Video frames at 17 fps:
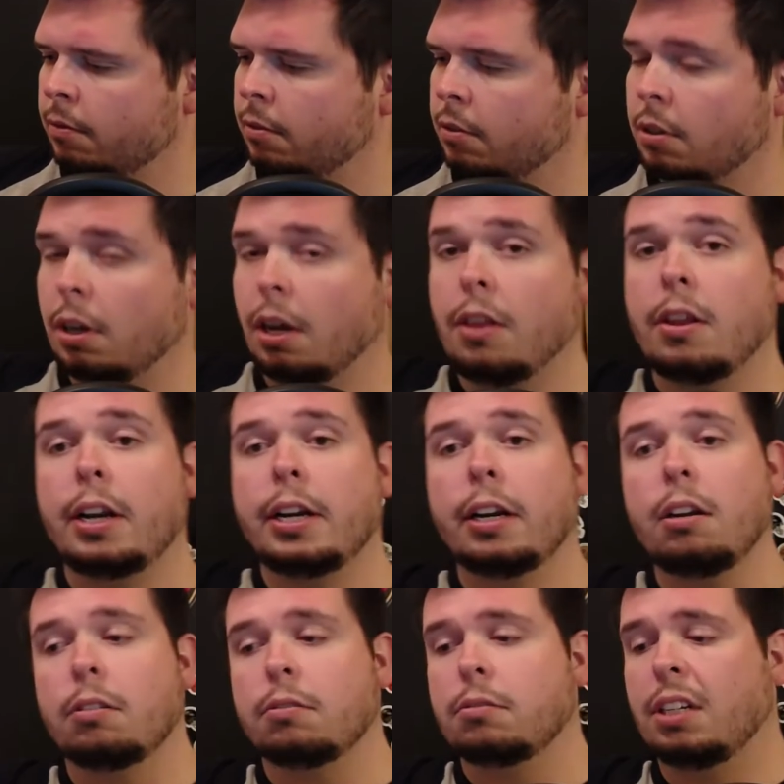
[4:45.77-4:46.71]
And there you
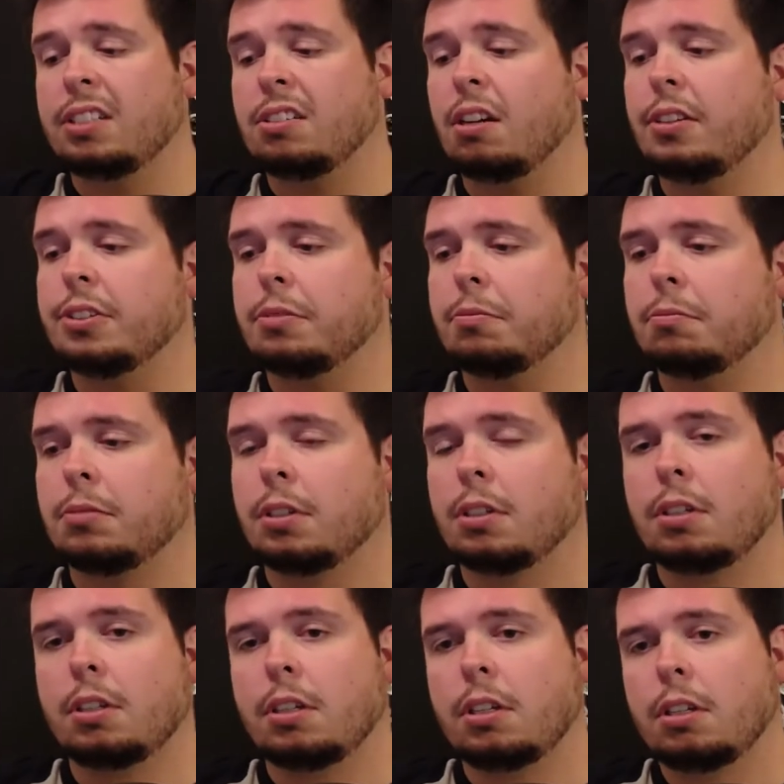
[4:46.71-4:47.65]
go. That's awesome.
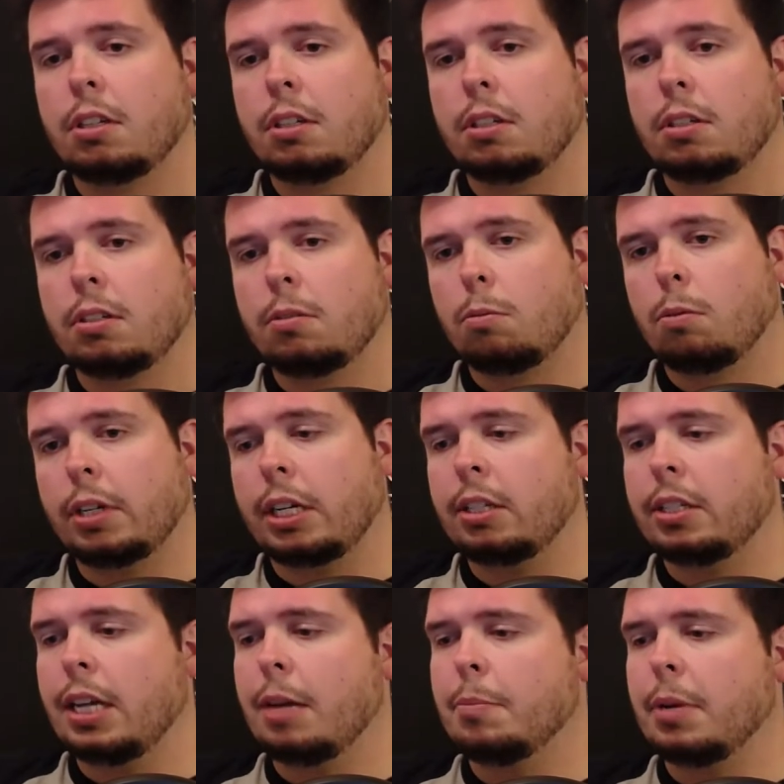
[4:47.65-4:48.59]
Working
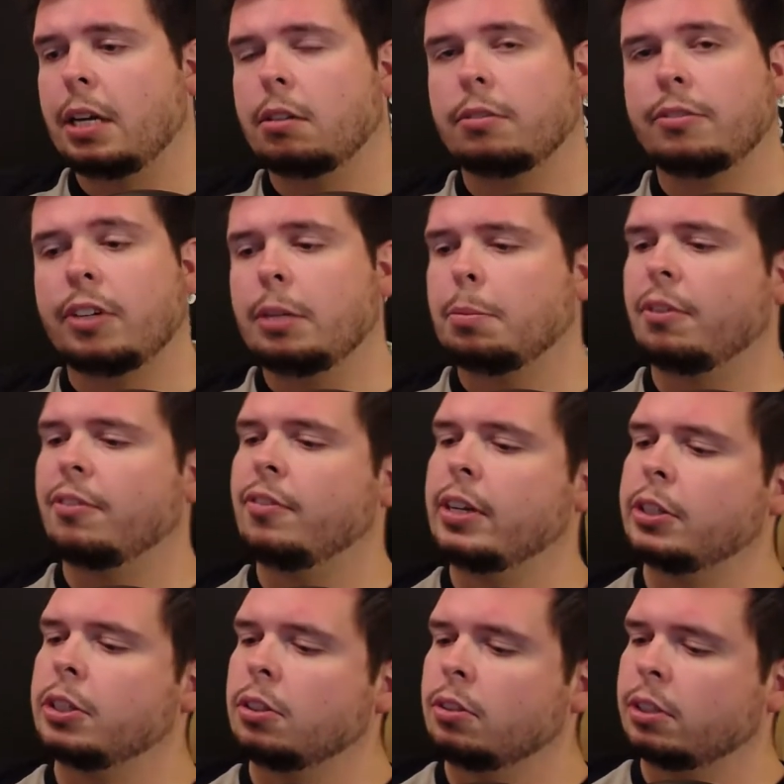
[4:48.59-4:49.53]
tap handle. Very
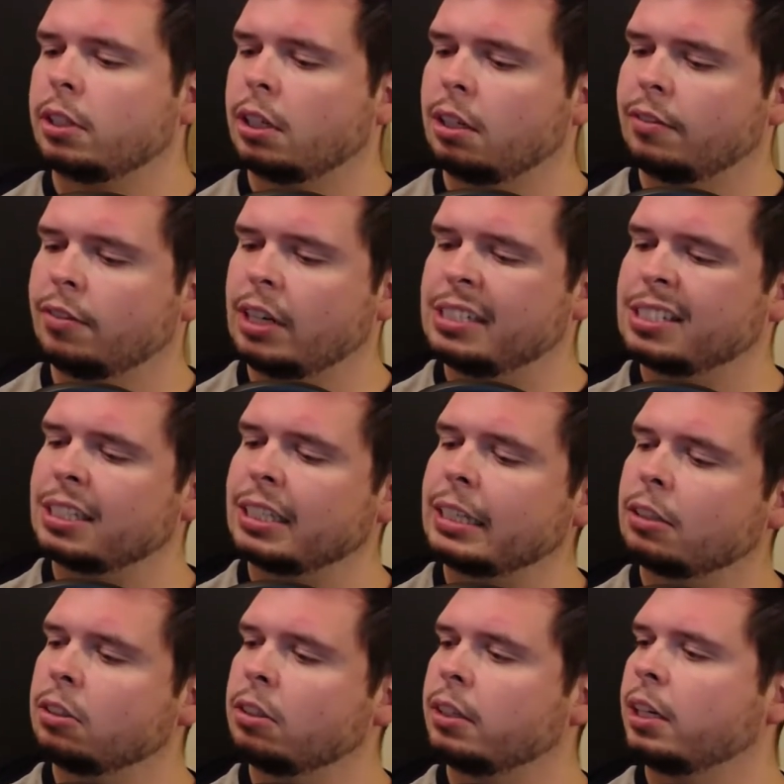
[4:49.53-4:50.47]
professional looking, very
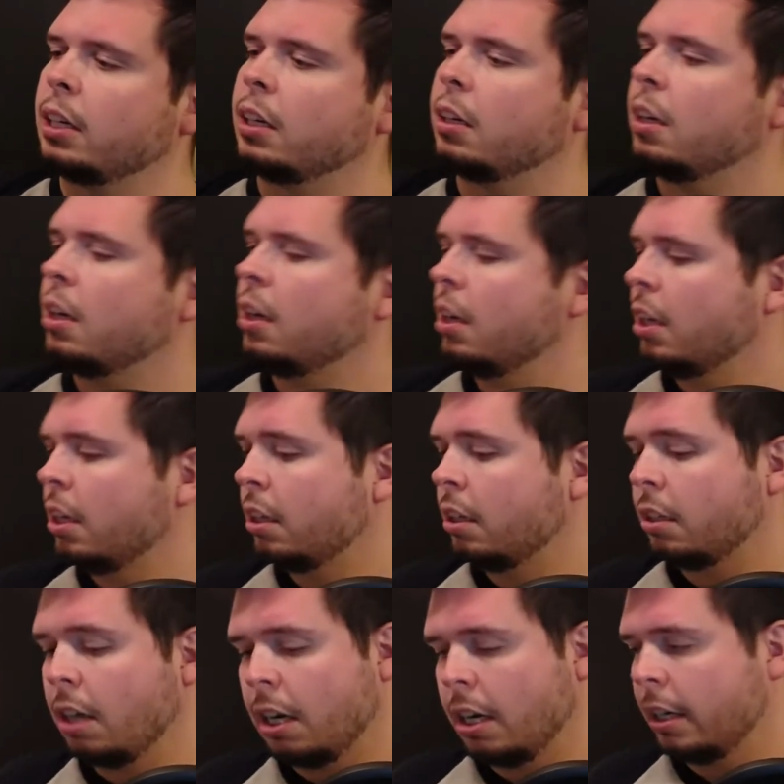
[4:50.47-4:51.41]
sleek looking.
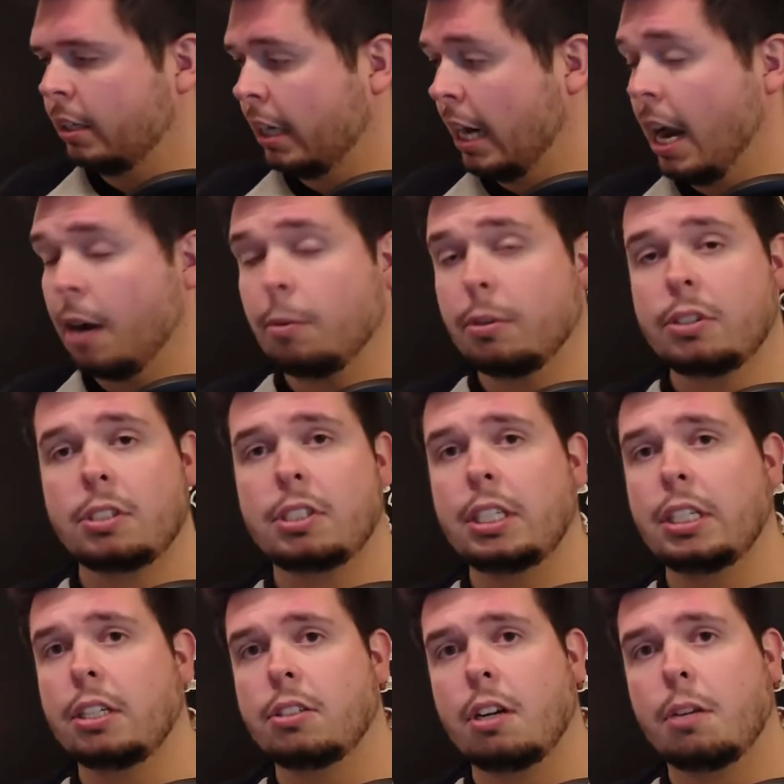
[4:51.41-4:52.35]
Yeah, once this
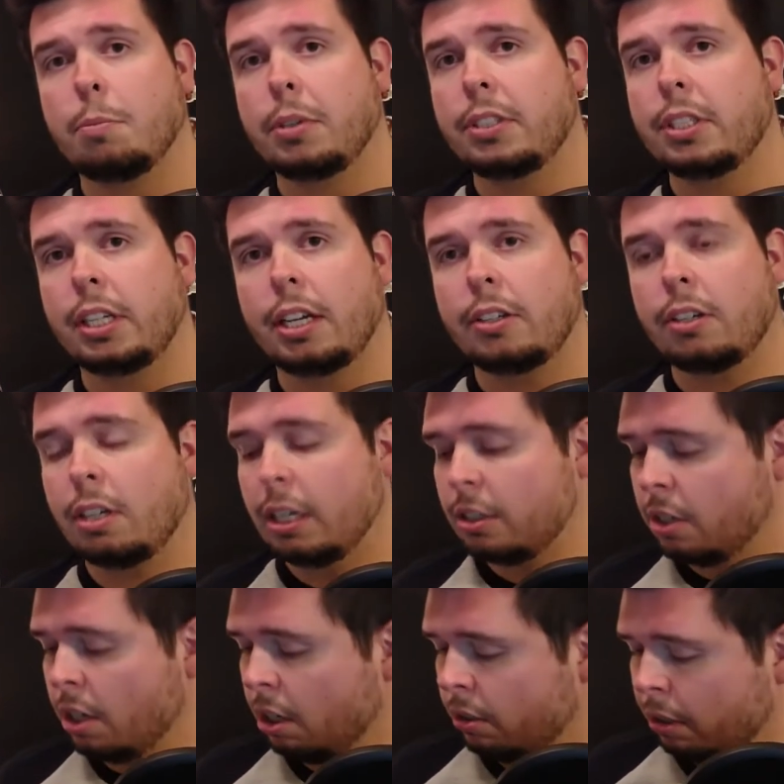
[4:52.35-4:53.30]
thing is all put together, it's
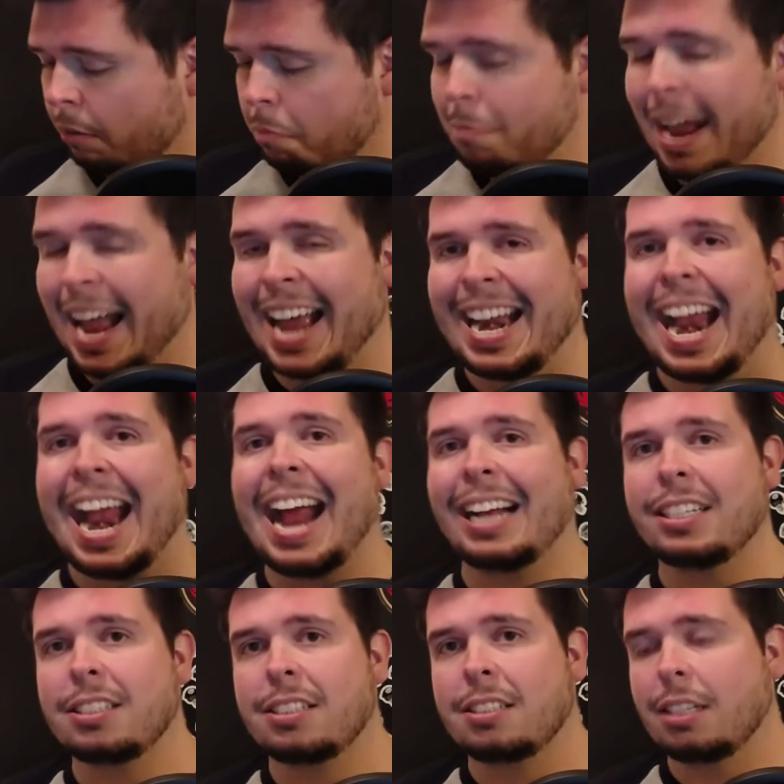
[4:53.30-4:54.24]
going to look
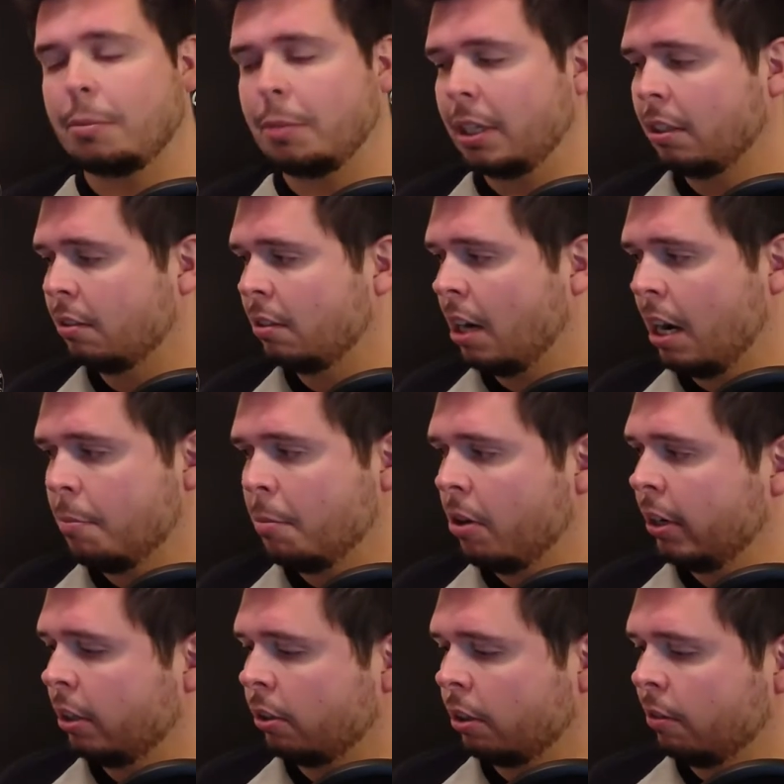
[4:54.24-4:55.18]
badass. I mean, I'm
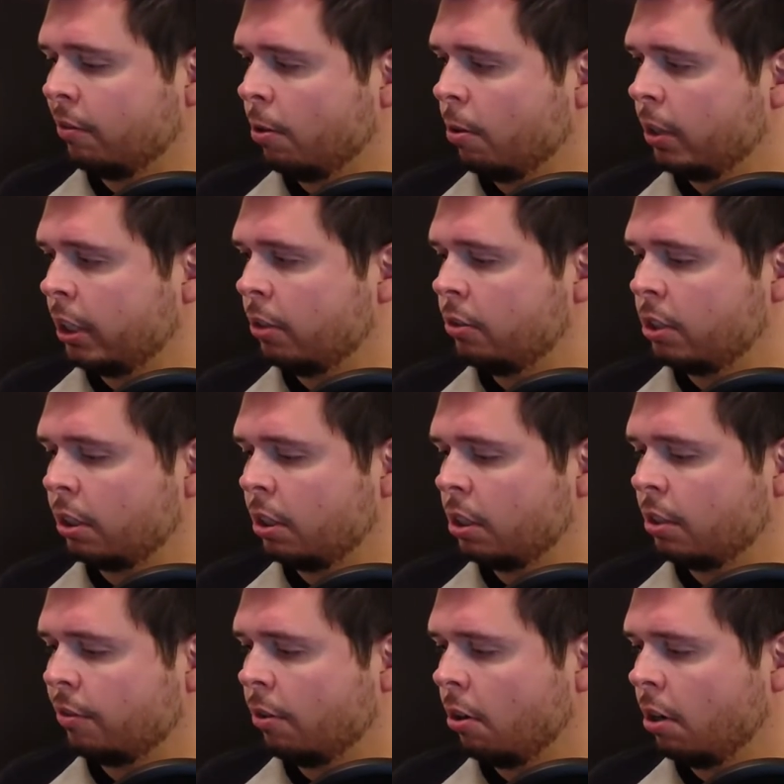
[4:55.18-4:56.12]
already looking forward to using this
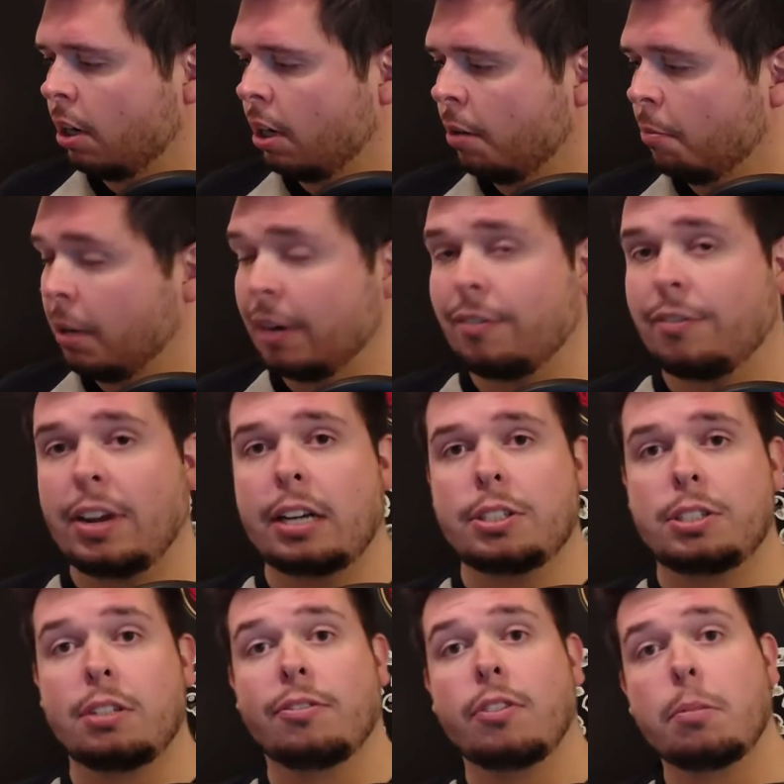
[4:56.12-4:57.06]
for my
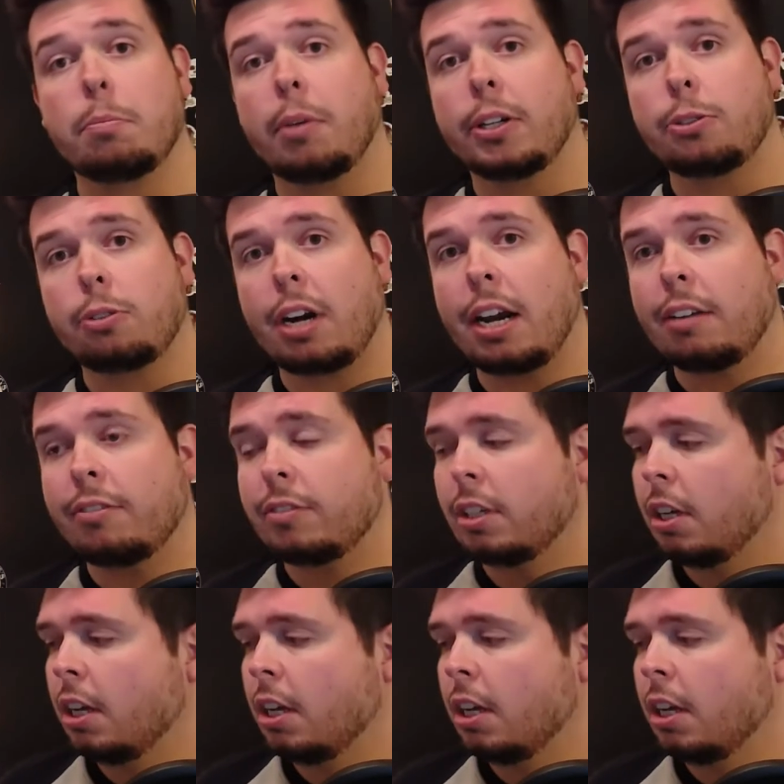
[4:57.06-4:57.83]
fantasy football draft.